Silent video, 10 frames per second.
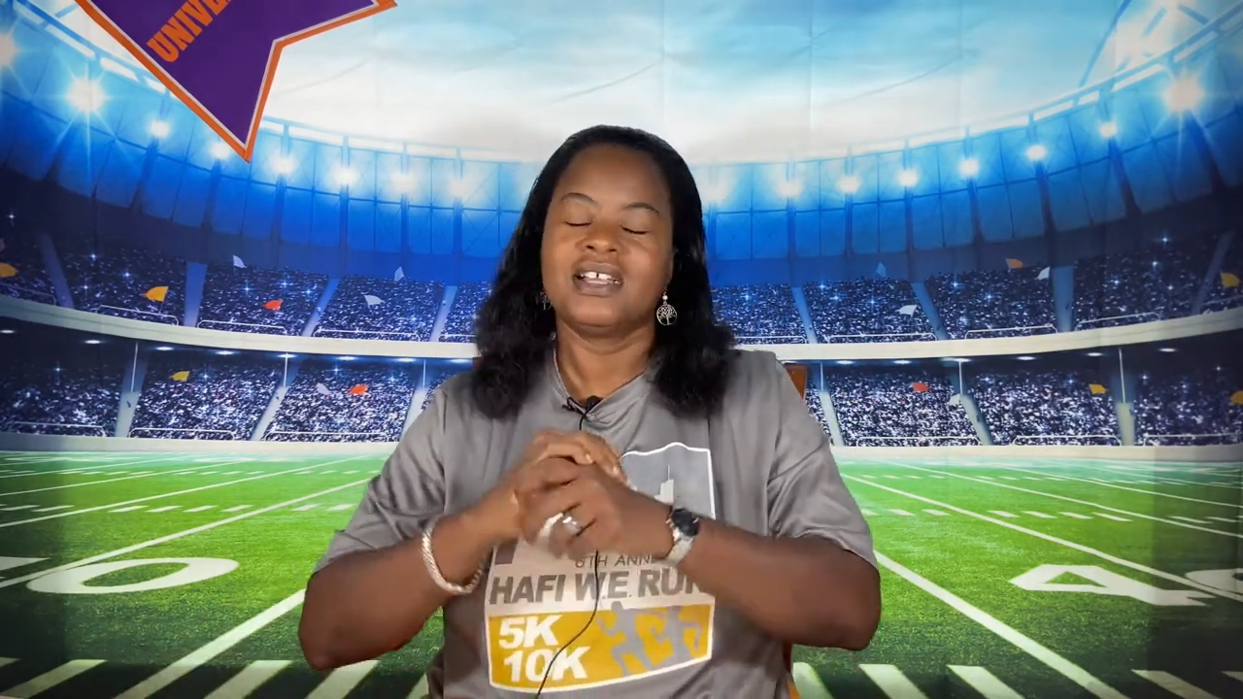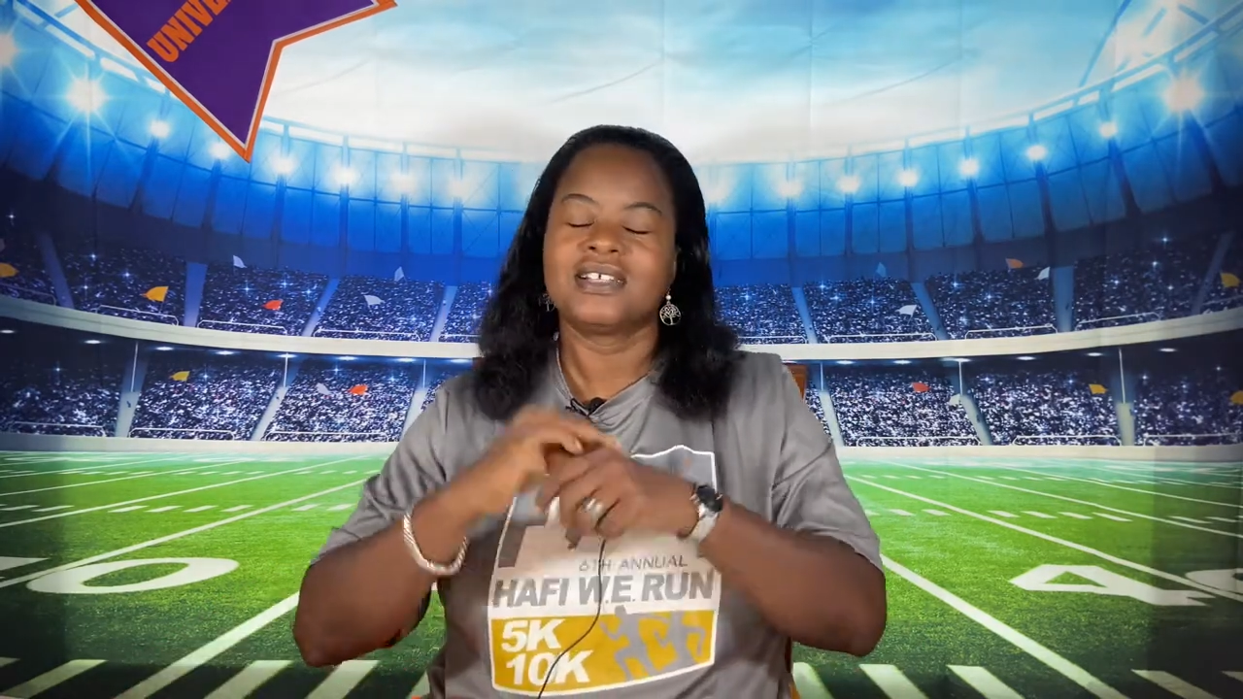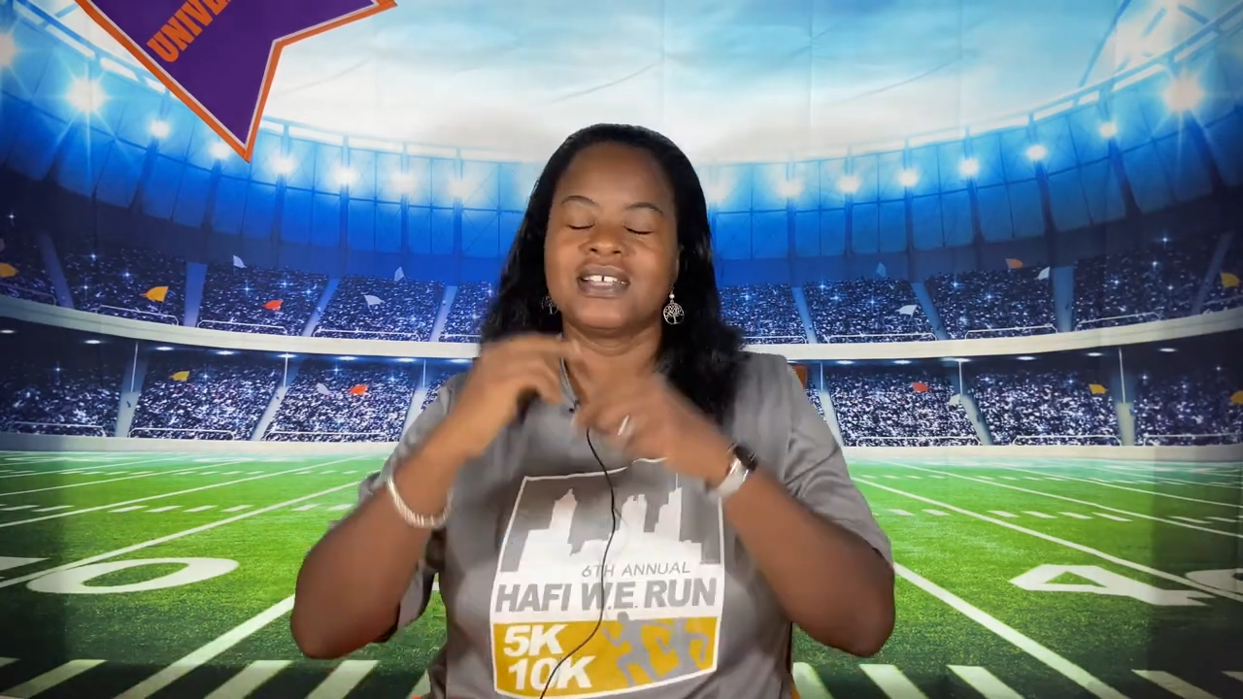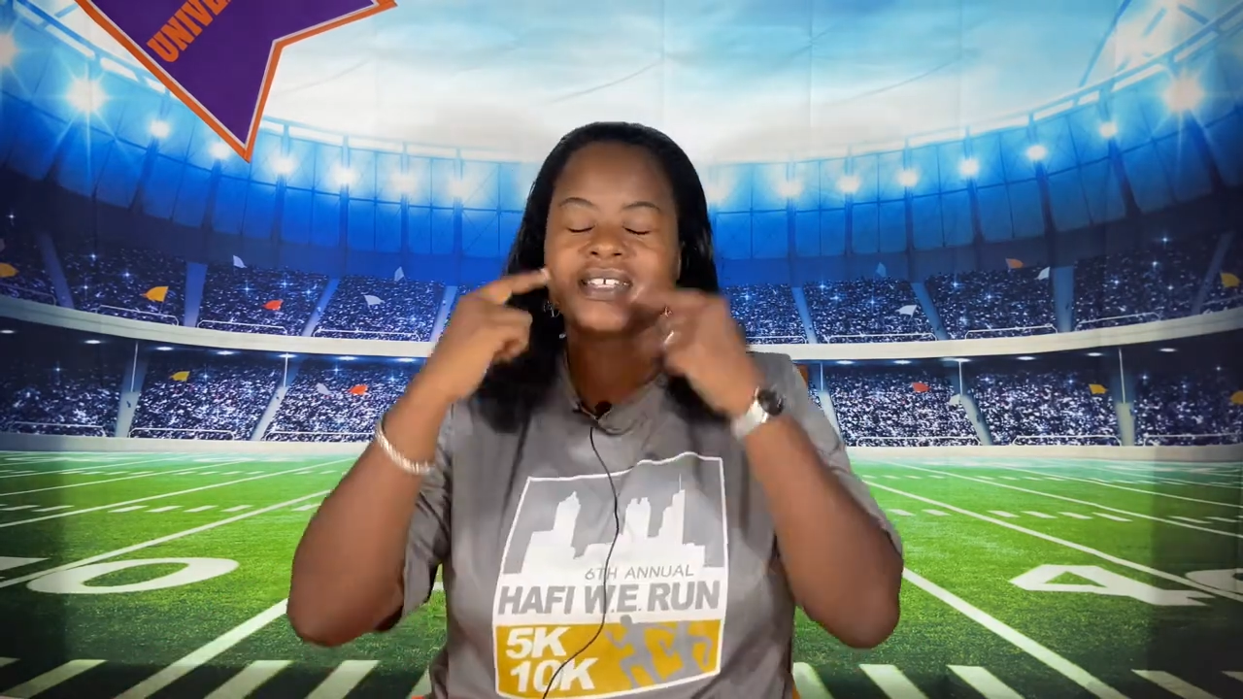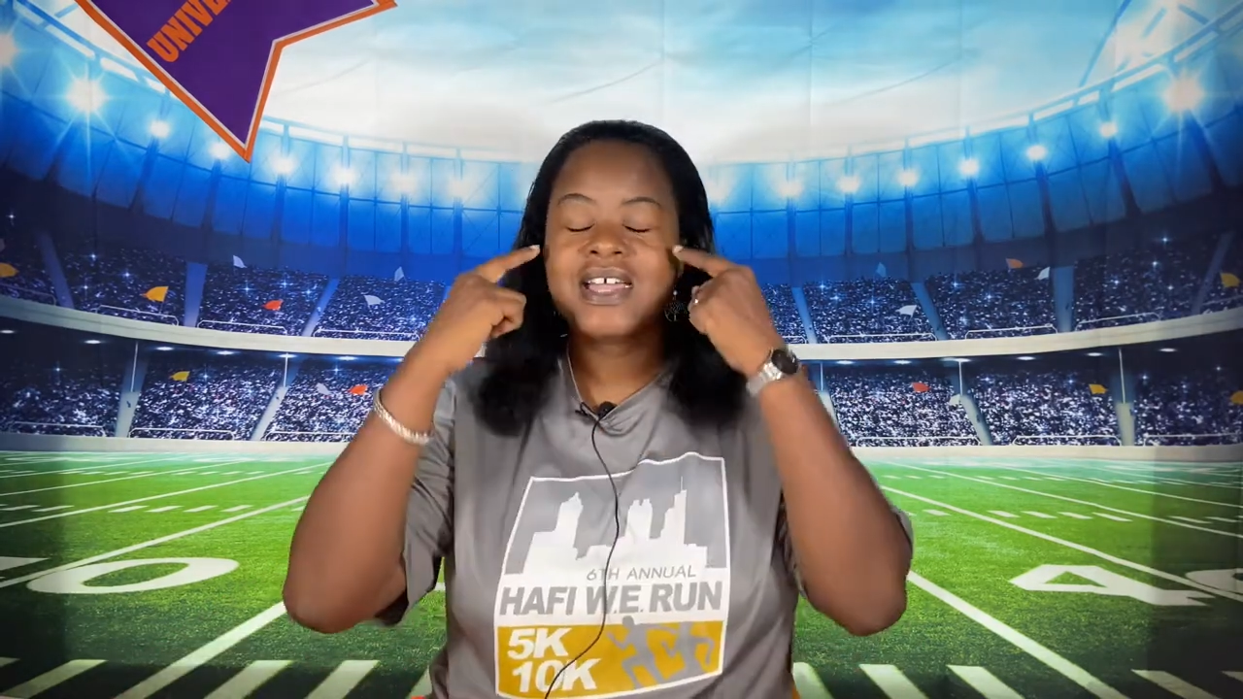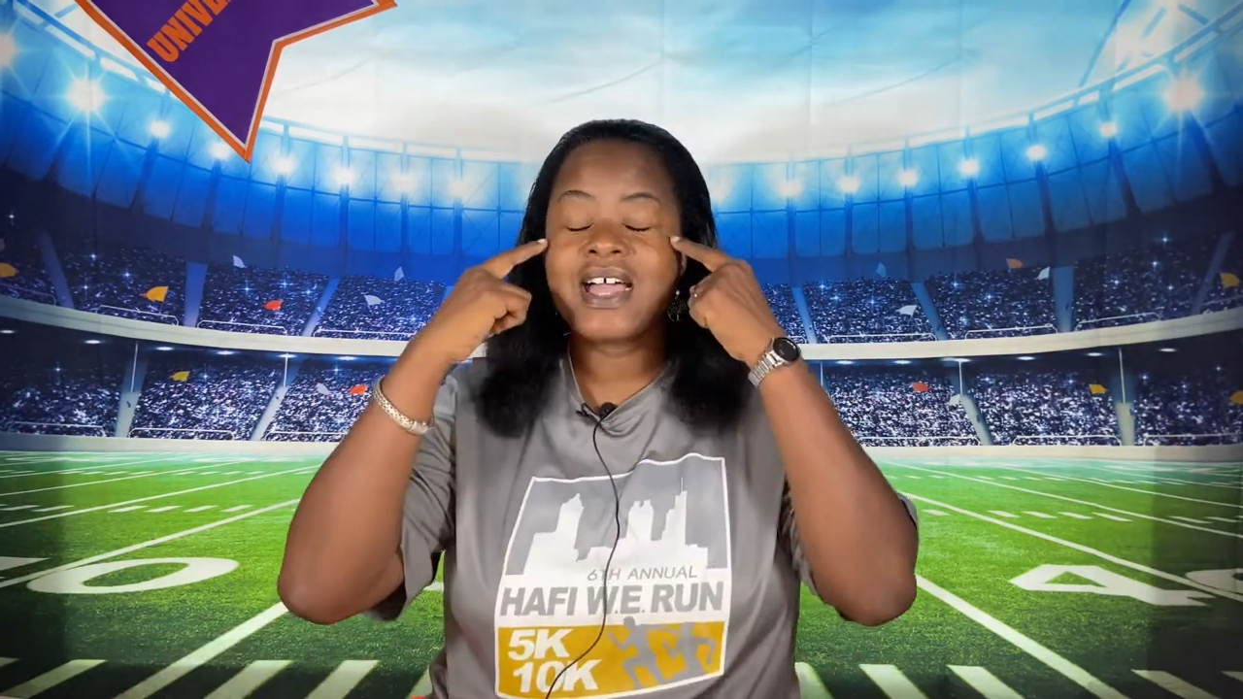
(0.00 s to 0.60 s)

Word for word: I got the